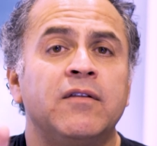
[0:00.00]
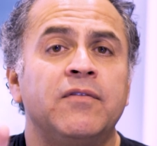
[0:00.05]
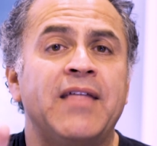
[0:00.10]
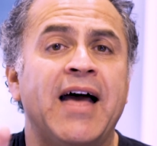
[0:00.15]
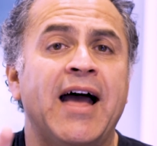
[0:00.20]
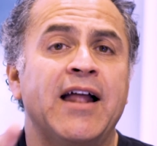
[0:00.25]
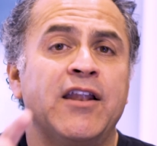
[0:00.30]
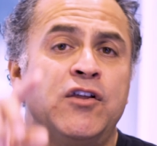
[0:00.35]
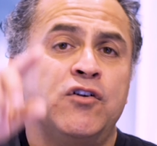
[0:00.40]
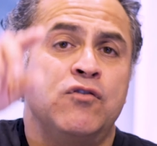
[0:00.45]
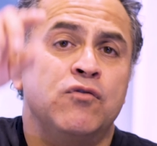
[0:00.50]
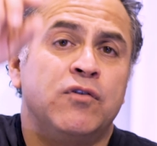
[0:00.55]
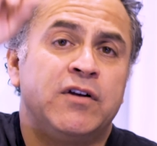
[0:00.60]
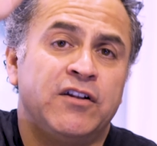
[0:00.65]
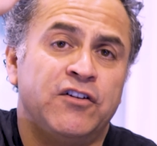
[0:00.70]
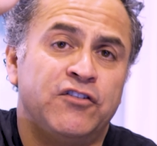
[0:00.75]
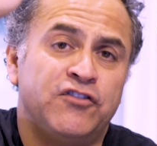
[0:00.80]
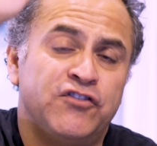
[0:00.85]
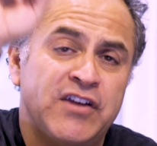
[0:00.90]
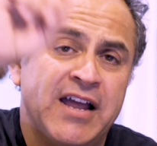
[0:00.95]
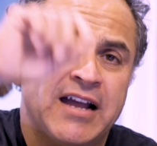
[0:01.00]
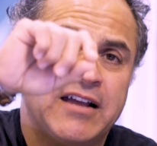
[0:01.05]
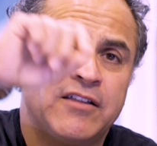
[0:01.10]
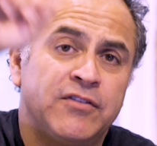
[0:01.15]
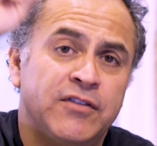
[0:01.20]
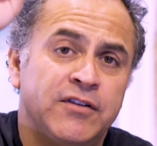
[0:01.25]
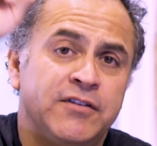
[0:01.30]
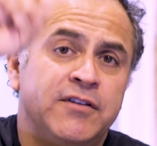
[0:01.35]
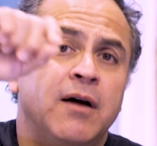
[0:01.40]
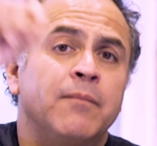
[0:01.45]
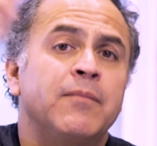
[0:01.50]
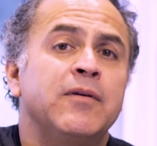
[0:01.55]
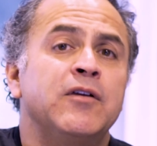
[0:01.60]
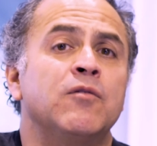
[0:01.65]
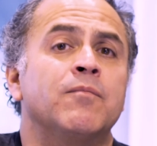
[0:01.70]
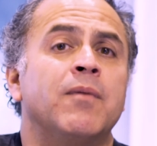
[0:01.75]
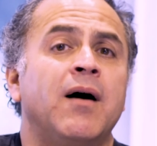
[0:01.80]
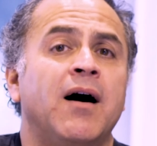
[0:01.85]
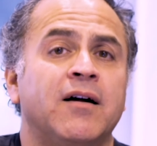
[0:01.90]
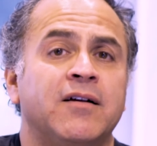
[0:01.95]
that you can check the
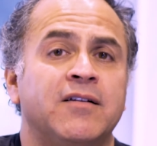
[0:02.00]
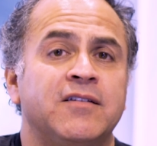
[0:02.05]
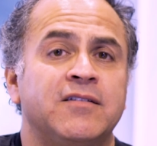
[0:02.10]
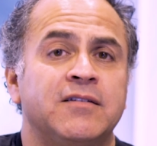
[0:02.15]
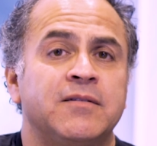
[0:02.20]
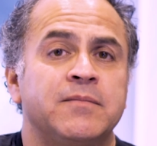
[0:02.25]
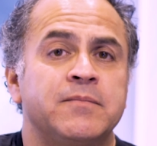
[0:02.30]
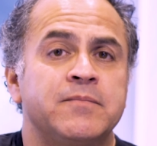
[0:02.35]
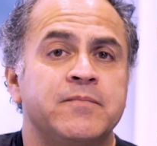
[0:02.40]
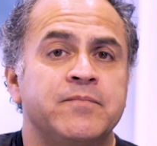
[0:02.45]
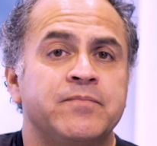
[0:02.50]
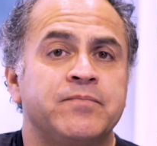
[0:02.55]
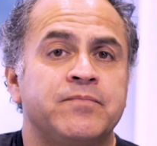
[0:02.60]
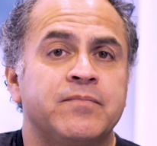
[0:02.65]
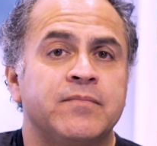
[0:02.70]
W box?